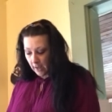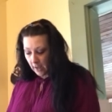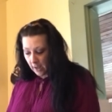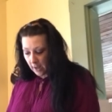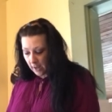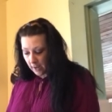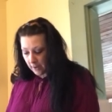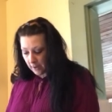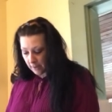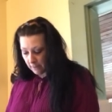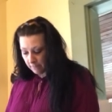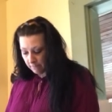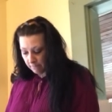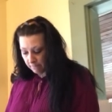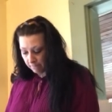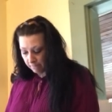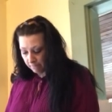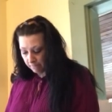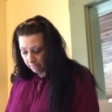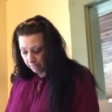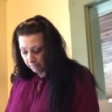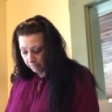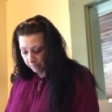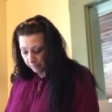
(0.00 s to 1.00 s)

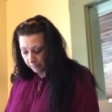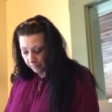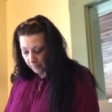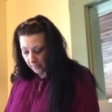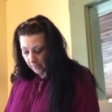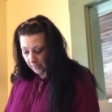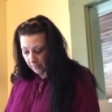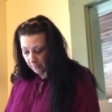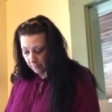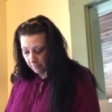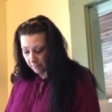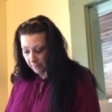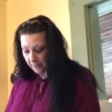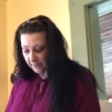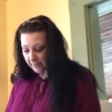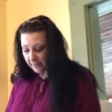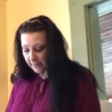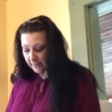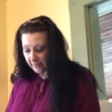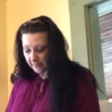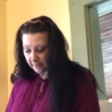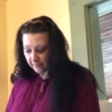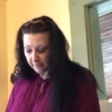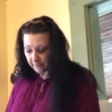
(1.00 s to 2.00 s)
But
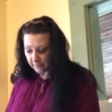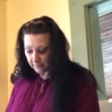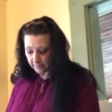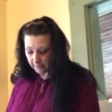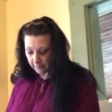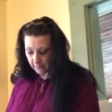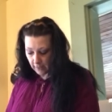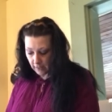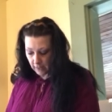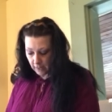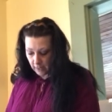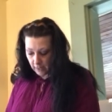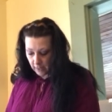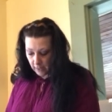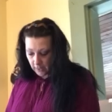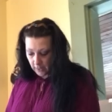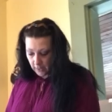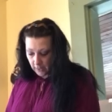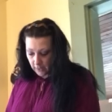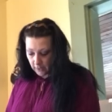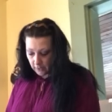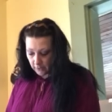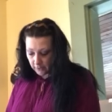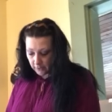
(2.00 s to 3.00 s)
this
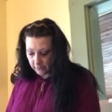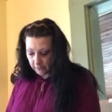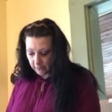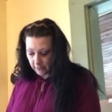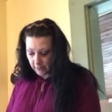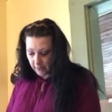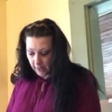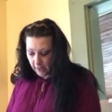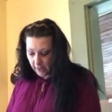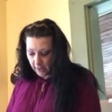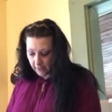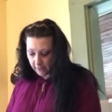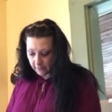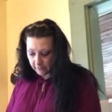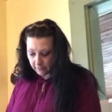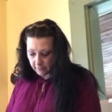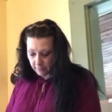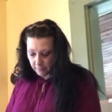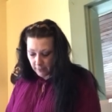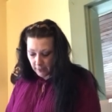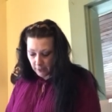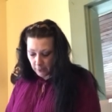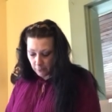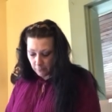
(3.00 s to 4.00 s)
looks like it has
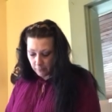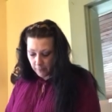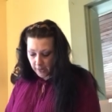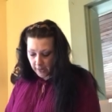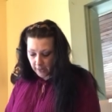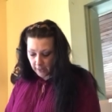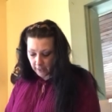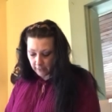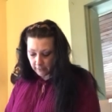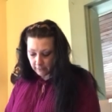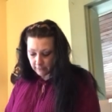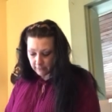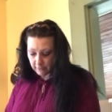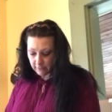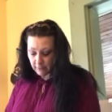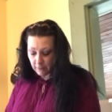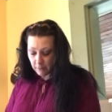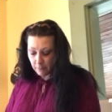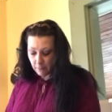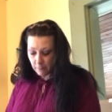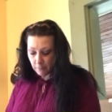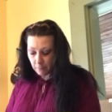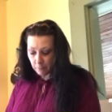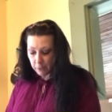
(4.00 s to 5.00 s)
tomato paste,
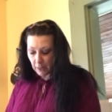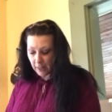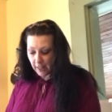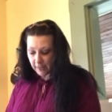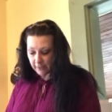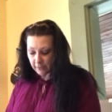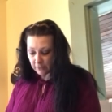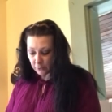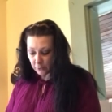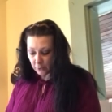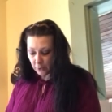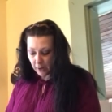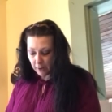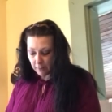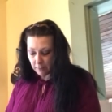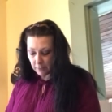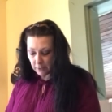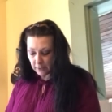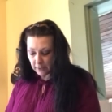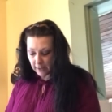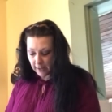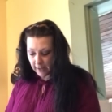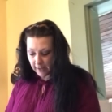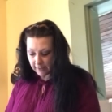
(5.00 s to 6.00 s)
blackstrap
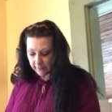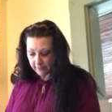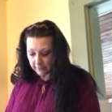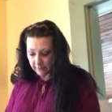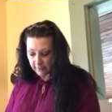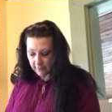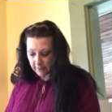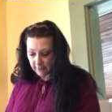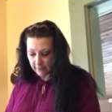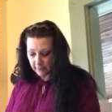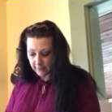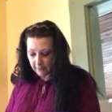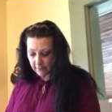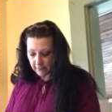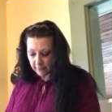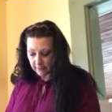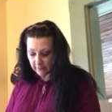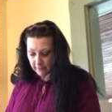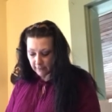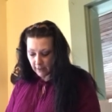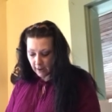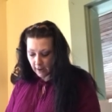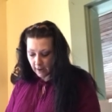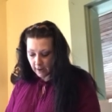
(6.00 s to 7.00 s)

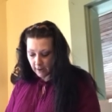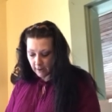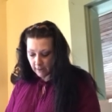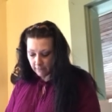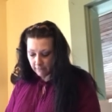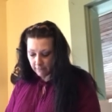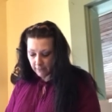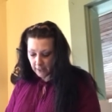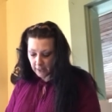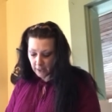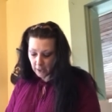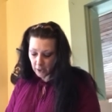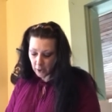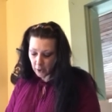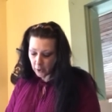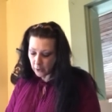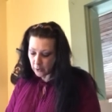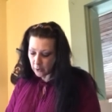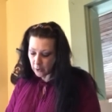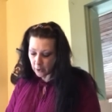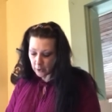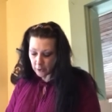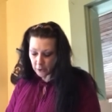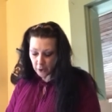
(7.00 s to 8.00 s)
molasses,
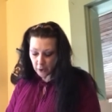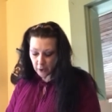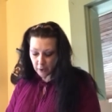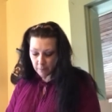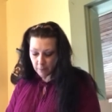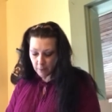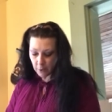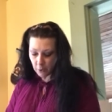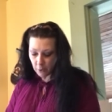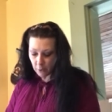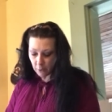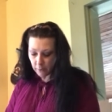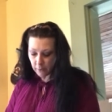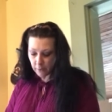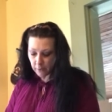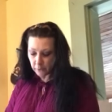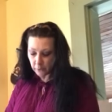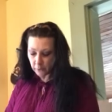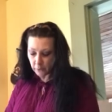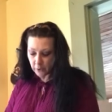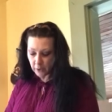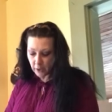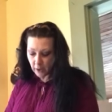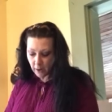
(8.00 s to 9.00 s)
vinegar, non-GMO
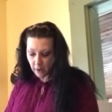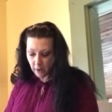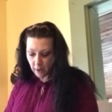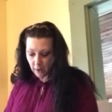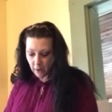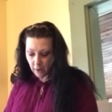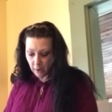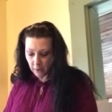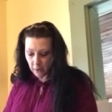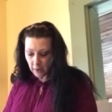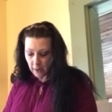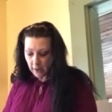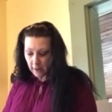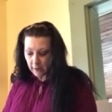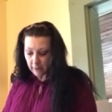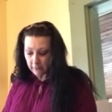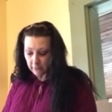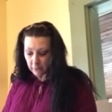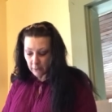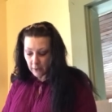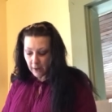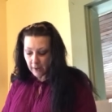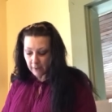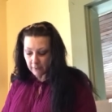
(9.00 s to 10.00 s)
erythritol.
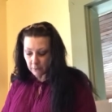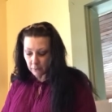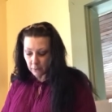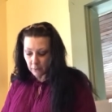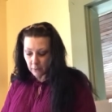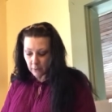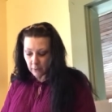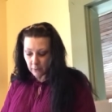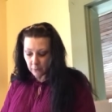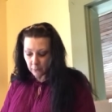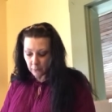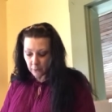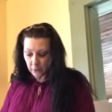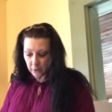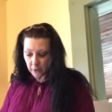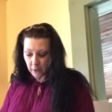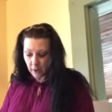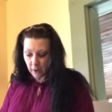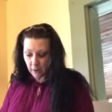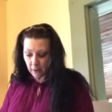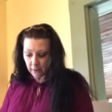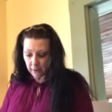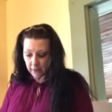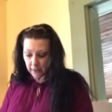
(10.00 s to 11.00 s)
So it has
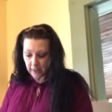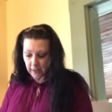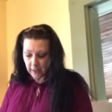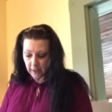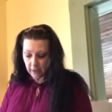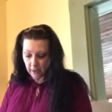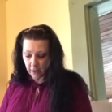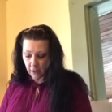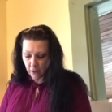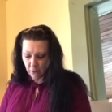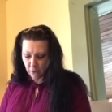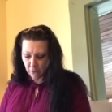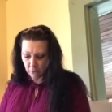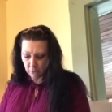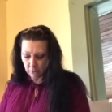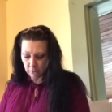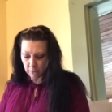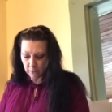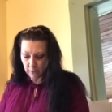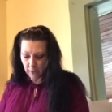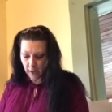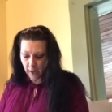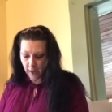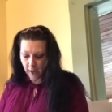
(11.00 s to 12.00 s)
erythritol again. Oh,
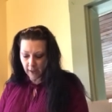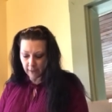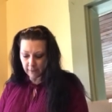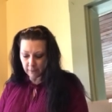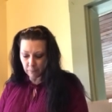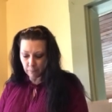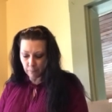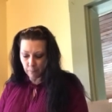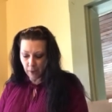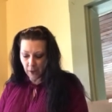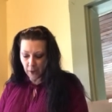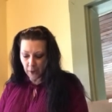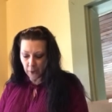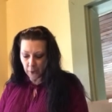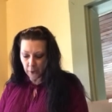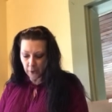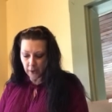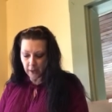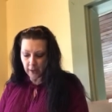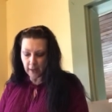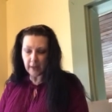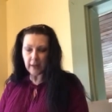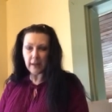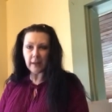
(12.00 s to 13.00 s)
it has butter
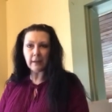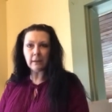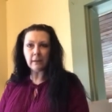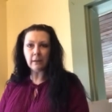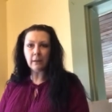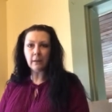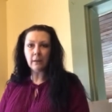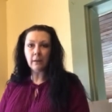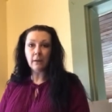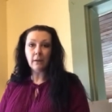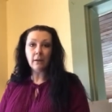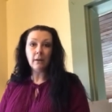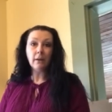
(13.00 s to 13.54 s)
in it.